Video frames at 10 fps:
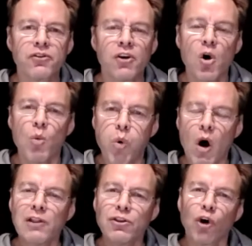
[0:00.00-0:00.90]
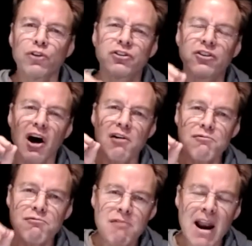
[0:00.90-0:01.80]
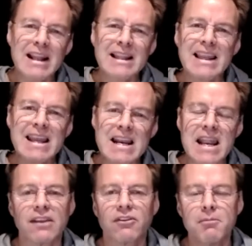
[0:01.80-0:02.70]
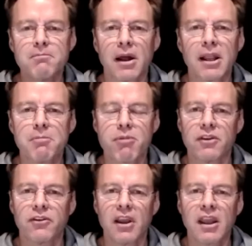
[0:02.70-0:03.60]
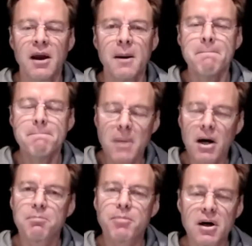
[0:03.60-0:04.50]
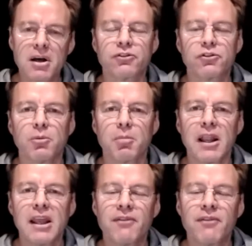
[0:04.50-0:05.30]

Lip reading: while not directly linked to money printing, my personal belief